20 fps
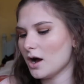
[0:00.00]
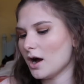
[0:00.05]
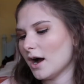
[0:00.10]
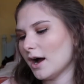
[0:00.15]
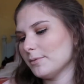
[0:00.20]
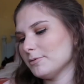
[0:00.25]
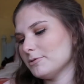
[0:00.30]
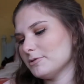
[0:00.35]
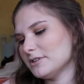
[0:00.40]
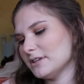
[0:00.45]

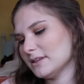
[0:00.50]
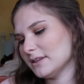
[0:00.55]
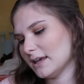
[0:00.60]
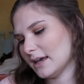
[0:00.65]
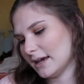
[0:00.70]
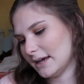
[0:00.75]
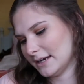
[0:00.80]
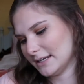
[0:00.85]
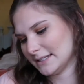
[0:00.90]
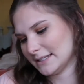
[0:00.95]
I'm using
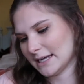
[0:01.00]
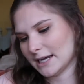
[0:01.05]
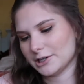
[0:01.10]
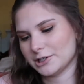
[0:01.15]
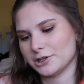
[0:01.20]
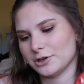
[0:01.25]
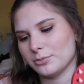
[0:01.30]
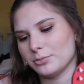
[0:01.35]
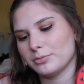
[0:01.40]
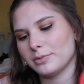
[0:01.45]
the
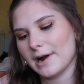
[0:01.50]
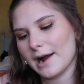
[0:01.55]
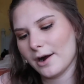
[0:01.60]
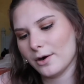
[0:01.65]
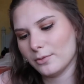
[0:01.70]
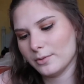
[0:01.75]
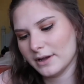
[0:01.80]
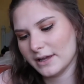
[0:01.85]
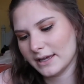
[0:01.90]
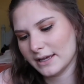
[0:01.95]
Anastasia
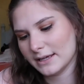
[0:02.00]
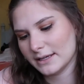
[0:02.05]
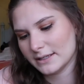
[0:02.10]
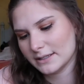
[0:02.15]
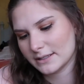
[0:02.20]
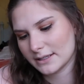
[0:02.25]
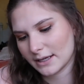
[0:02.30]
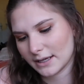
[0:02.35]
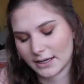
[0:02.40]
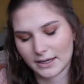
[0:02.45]
Brow
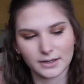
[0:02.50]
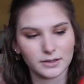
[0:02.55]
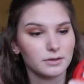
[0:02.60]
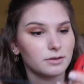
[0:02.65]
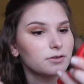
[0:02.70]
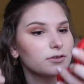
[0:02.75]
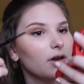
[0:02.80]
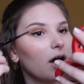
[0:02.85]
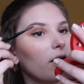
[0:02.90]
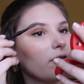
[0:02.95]
Wiz
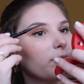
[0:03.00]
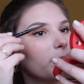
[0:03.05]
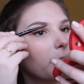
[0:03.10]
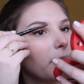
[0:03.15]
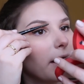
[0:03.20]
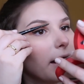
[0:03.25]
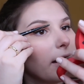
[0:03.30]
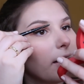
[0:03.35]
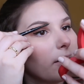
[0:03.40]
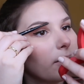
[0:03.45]
in soft
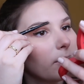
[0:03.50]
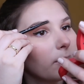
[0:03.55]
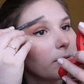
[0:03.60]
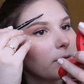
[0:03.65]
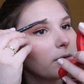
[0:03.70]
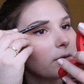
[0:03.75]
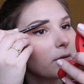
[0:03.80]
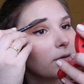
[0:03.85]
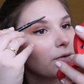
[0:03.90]
brown.